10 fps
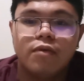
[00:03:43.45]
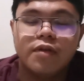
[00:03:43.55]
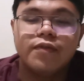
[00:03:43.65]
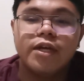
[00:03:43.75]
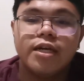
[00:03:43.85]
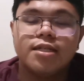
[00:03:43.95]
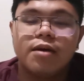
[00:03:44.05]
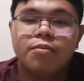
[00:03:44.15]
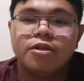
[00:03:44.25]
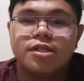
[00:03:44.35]
One of the
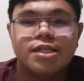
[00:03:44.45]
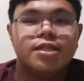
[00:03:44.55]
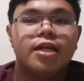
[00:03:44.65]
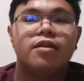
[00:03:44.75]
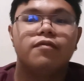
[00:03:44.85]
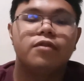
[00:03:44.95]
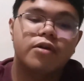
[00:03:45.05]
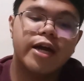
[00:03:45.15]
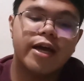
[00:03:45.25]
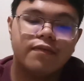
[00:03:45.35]
examples is that the
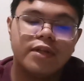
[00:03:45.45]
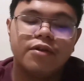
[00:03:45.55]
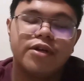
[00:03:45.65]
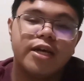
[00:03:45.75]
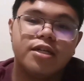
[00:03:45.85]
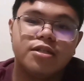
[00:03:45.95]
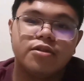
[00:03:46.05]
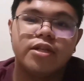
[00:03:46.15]
flora heavily relies